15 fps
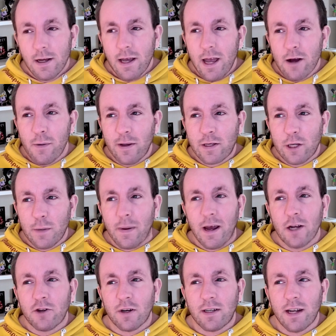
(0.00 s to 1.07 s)
It will be super
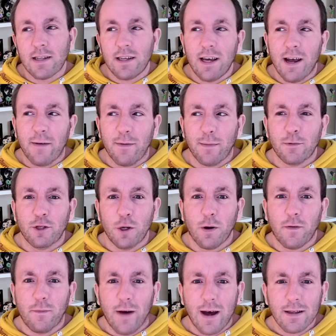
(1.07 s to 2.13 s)
interesting to hear from Ju-On
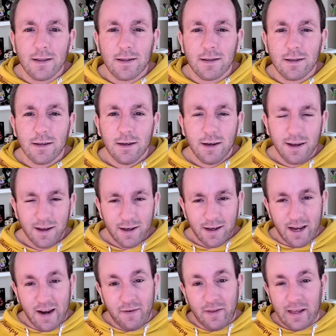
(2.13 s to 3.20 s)
fans
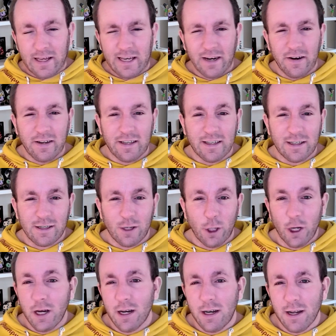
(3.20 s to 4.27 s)
if this series is
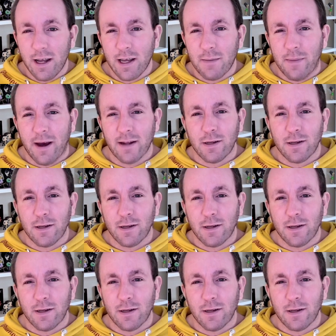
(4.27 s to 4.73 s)
good in compared to the